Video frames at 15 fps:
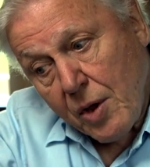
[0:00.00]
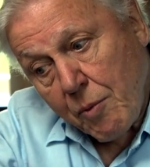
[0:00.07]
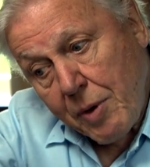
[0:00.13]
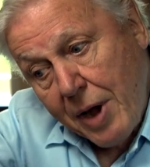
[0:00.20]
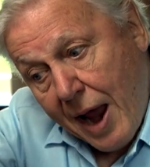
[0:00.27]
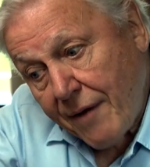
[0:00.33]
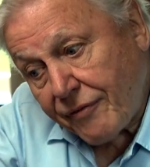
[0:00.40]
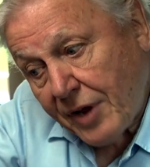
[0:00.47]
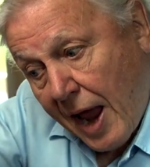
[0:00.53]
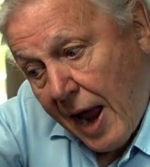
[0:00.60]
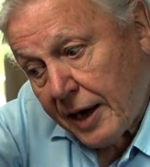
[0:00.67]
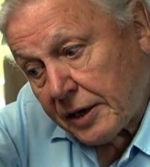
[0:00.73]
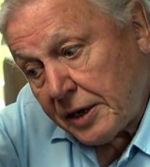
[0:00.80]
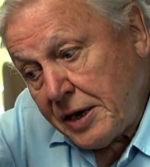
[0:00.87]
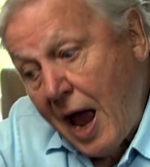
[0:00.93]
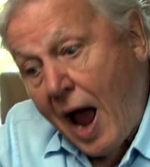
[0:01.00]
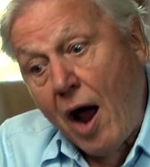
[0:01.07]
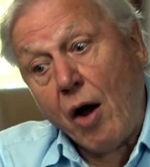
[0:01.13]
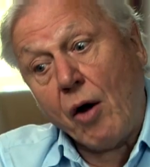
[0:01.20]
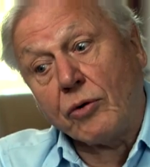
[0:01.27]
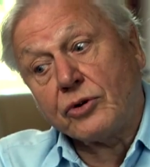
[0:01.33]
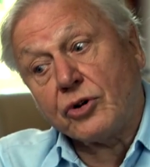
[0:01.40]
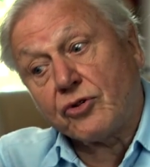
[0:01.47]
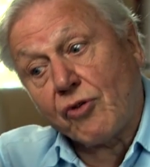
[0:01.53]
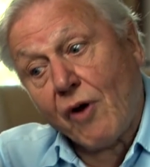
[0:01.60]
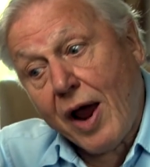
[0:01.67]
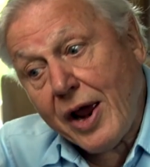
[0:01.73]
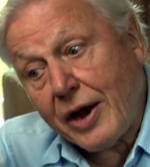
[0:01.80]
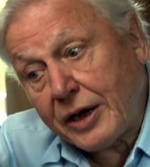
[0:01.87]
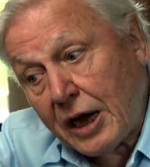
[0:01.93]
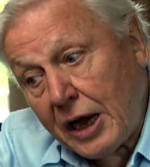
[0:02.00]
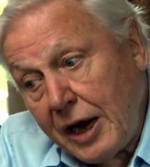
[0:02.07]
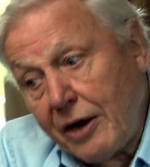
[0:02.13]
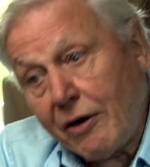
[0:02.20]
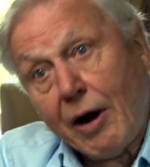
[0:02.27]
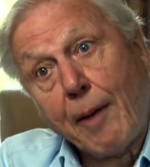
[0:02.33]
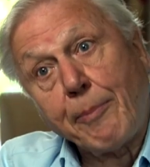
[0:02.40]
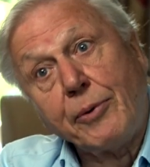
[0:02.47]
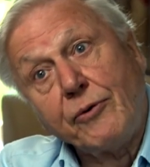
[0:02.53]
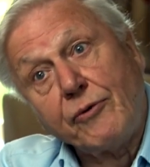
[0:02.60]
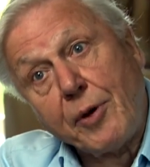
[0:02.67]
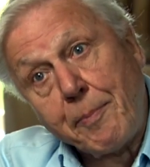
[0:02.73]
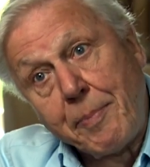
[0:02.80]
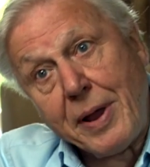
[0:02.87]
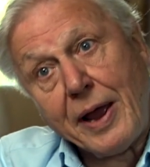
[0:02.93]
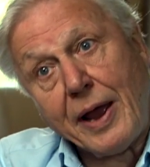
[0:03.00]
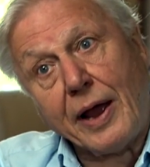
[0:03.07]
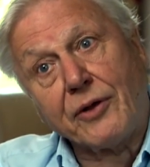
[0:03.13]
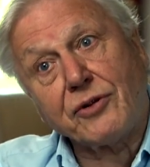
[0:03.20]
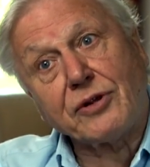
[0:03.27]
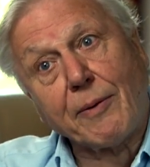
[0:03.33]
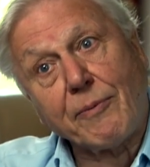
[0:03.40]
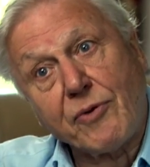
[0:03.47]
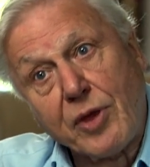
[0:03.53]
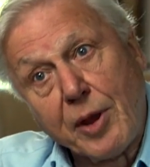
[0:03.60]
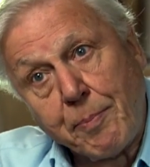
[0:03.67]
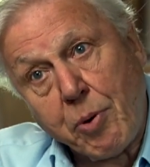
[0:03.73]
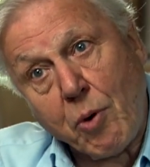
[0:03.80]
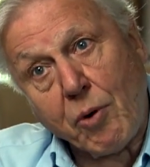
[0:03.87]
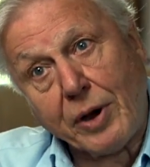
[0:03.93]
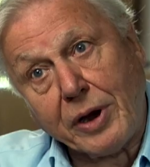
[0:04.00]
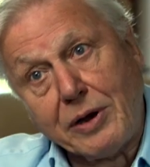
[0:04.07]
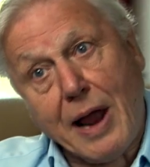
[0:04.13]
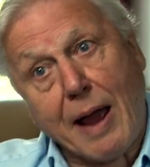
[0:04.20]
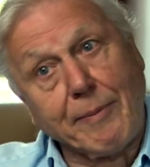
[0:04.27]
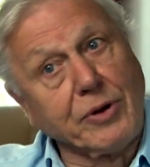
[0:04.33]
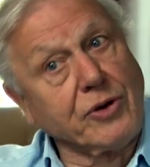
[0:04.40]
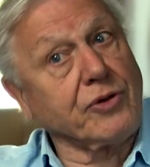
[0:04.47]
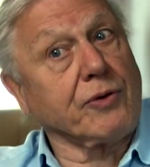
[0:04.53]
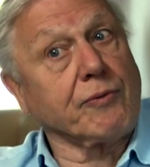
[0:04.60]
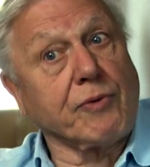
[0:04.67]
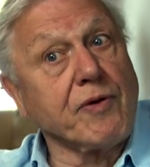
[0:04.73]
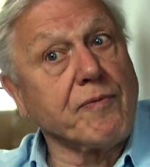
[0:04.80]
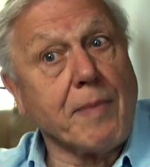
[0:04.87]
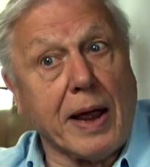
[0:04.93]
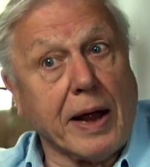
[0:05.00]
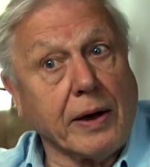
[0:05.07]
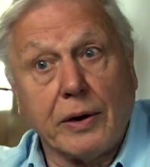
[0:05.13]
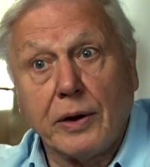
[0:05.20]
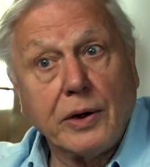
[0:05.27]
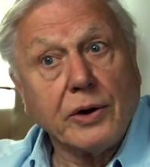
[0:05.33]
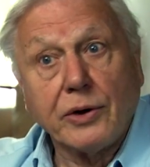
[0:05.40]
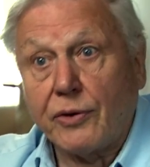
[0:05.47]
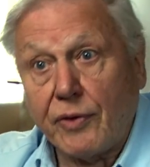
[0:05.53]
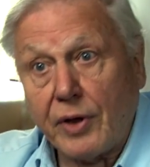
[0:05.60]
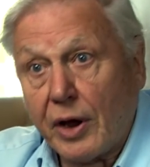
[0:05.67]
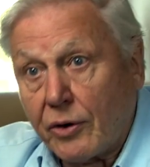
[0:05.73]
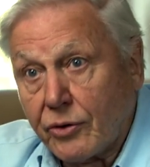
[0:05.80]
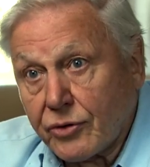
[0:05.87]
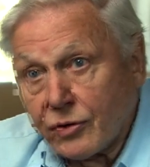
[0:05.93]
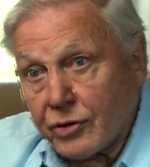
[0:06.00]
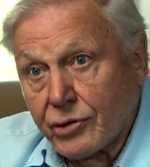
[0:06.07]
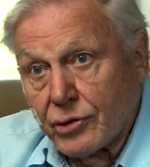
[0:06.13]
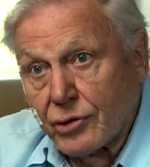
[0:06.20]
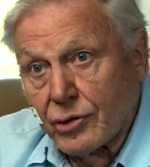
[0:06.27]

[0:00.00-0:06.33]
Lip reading: We have to act now to try and clear up and repair some of the appalling damage that we've made to the ocean.